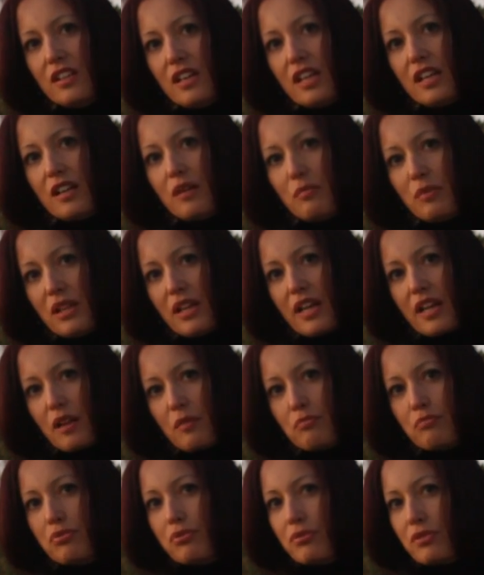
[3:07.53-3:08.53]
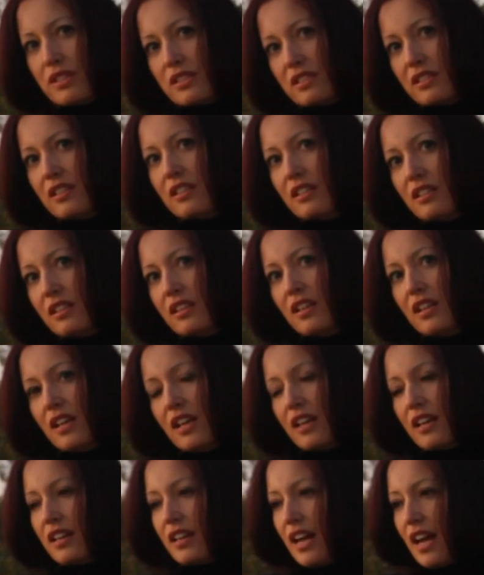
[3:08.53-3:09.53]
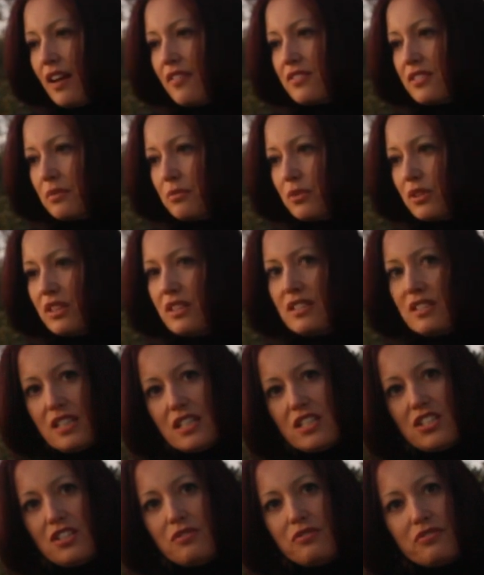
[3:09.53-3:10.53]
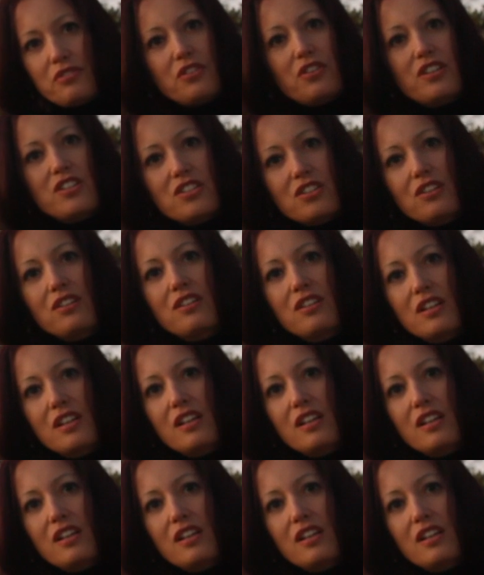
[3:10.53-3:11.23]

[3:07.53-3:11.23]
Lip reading: It can be like a prison. It can have some really dingy furniture,